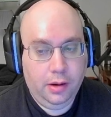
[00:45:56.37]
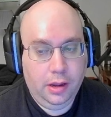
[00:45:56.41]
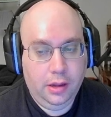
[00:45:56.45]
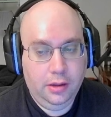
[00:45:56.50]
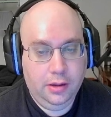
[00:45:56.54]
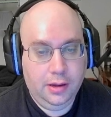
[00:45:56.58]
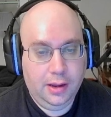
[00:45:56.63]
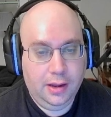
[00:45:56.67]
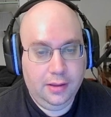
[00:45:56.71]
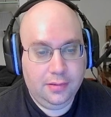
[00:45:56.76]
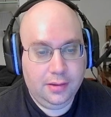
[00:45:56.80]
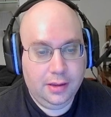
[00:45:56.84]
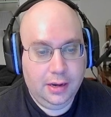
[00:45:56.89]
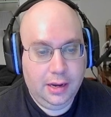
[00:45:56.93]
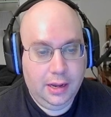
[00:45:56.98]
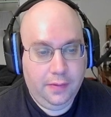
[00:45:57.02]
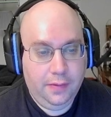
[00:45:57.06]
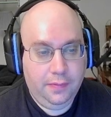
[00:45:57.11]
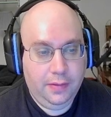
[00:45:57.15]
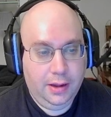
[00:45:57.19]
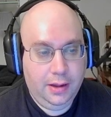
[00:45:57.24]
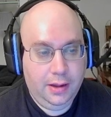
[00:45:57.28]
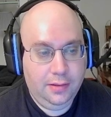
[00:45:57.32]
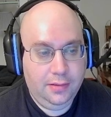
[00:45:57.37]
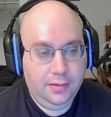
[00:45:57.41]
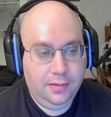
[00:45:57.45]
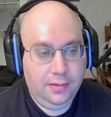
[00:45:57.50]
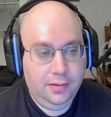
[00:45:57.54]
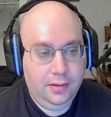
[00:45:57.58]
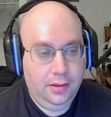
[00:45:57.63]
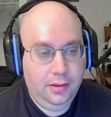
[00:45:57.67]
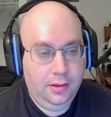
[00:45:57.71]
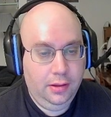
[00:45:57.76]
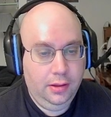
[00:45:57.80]
you guys can have that
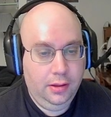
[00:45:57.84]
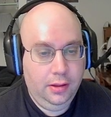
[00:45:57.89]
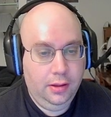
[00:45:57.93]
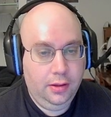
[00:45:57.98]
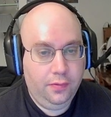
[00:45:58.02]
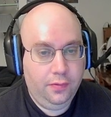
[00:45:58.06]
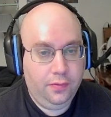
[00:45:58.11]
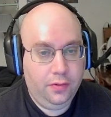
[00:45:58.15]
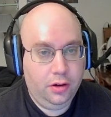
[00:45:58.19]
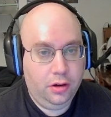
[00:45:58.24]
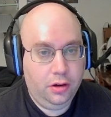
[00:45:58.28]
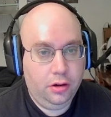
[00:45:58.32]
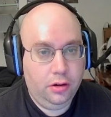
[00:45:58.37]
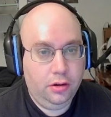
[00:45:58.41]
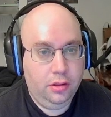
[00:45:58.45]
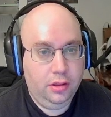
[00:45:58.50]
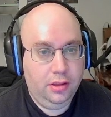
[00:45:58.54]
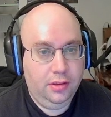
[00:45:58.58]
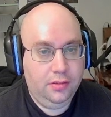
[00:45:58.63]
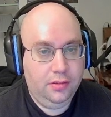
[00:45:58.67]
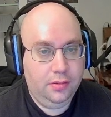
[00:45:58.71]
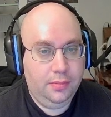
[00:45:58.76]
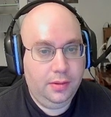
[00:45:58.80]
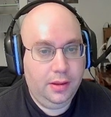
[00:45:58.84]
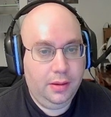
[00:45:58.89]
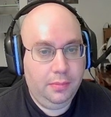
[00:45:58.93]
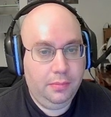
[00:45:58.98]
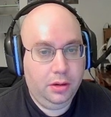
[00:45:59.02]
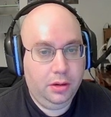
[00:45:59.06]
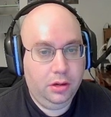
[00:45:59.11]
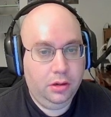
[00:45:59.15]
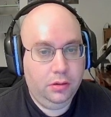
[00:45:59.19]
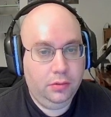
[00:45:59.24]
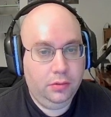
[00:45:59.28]
for early
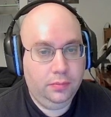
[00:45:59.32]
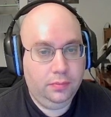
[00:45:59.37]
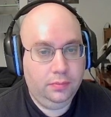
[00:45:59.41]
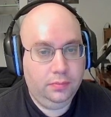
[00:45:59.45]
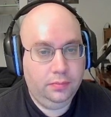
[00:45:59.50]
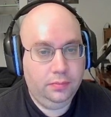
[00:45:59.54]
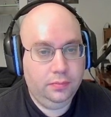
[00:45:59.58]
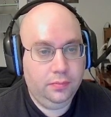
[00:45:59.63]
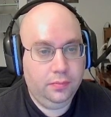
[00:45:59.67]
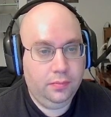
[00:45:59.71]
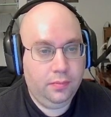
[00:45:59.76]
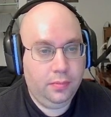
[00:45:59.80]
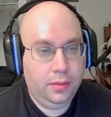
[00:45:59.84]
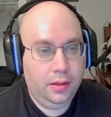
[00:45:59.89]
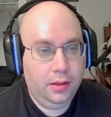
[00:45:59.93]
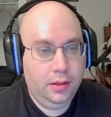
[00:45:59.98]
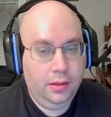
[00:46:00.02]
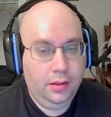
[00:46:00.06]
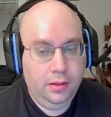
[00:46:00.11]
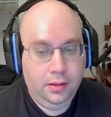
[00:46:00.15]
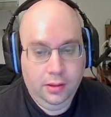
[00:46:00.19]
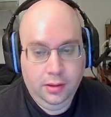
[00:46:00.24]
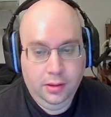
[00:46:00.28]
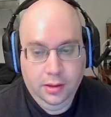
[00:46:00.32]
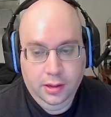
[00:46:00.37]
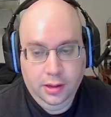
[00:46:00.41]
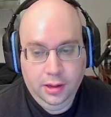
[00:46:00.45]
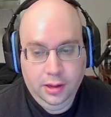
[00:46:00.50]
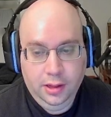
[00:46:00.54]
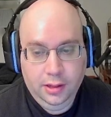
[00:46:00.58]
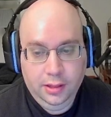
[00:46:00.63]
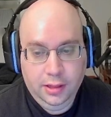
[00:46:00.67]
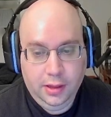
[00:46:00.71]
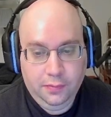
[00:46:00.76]
September.
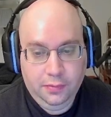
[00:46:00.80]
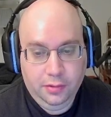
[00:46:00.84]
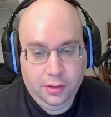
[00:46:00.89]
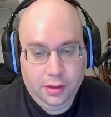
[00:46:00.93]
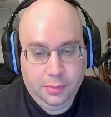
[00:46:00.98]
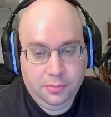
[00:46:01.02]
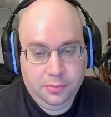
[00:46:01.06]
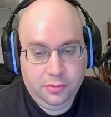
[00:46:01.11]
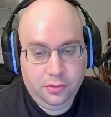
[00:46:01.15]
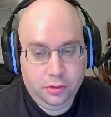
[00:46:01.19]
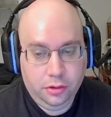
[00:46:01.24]
Level ups are